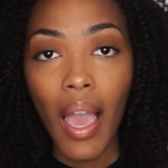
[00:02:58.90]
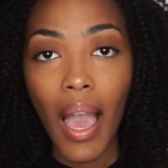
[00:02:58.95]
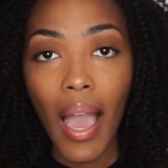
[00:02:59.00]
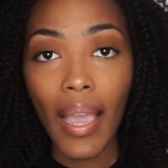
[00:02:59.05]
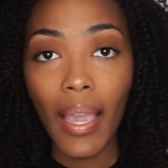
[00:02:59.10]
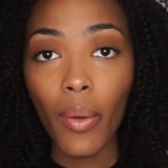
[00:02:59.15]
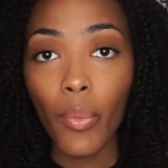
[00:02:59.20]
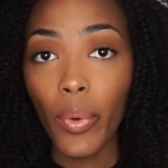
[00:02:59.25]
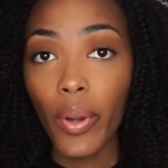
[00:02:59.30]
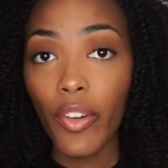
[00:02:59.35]

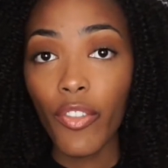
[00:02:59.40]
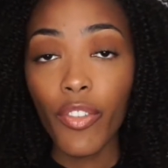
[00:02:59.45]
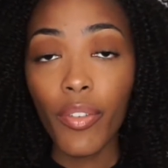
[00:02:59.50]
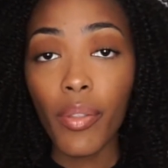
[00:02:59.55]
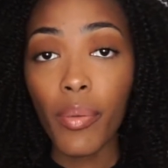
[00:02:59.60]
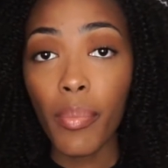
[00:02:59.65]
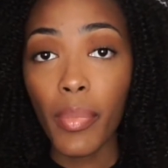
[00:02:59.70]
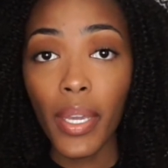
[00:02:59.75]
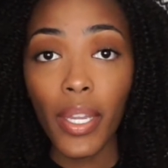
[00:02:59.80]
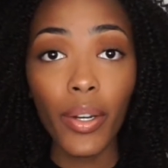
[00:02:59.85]
I can wear it from
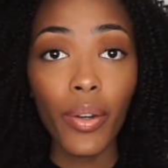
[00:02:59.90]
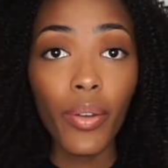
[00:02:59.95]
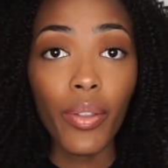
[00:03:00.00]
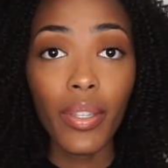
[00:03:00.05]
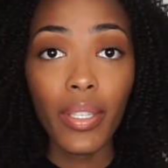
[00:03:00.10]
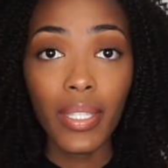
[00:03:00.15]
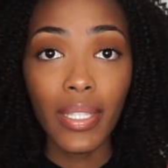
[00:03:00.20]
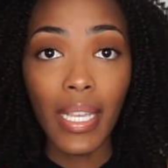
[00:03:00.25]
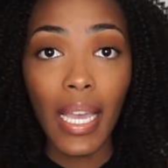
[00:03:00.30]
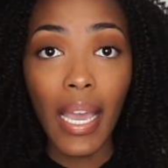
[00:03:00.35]
the middle,
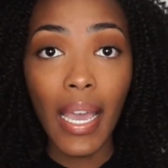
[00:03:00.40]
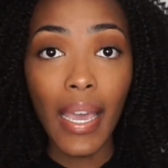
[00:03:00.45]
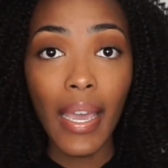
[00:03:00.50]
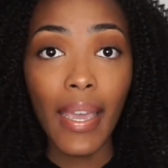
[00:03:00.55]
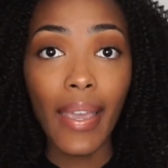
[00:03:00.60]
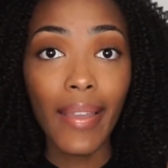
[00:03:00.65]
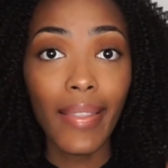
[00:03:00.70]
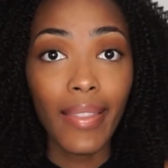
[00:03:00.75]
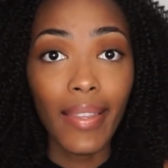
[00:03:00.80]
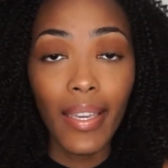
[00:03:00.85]
the
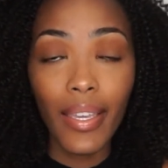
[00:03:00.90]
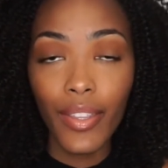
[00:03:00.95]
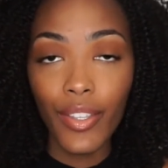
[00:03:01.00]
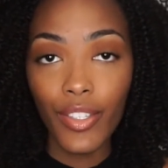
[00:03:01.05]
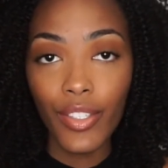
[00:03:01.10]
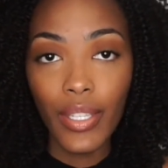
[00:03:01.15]
side, the other